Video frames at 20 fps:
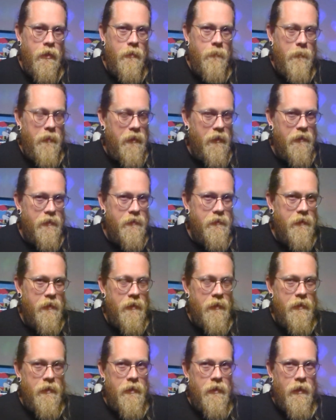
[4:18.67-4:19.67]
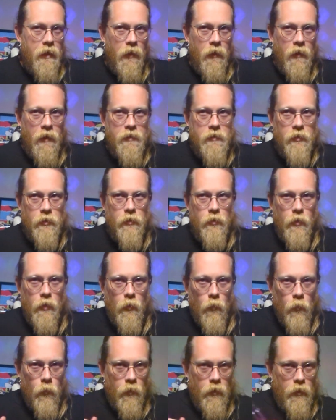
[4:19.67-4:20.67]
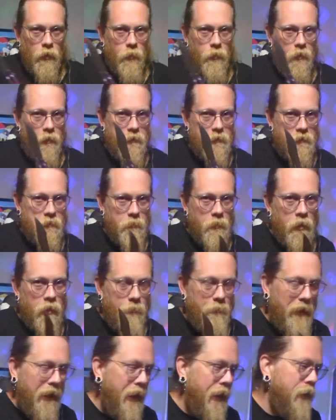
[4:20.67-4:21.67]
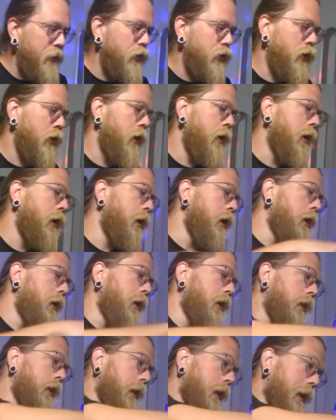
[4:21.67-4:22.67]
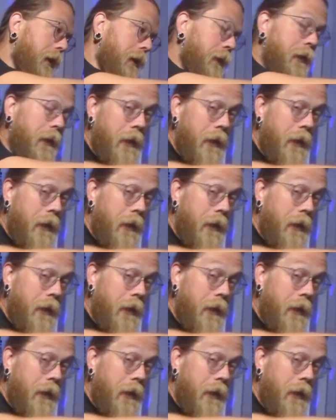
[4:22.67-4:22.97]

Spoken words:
Because unless they're doing really, really small batch, like in the